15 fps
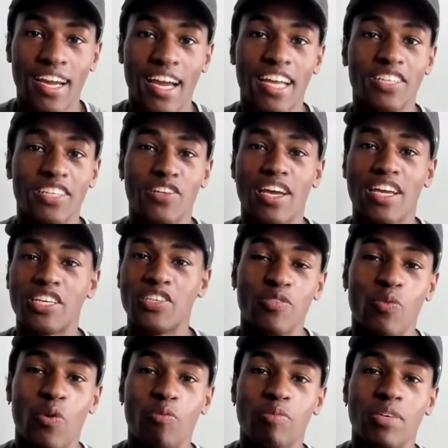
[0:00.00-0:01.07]
and so that you
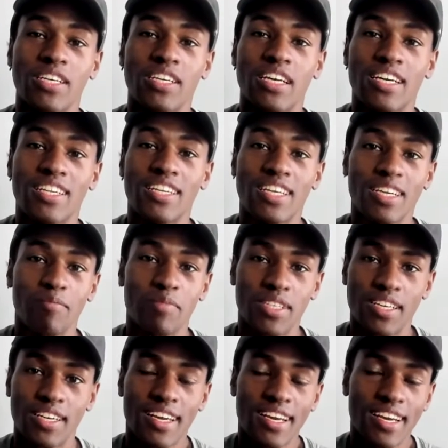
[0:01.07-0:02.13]
won't be
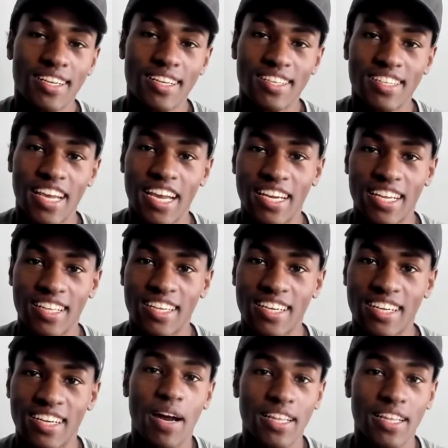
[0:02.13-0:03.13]
tempted to say anything.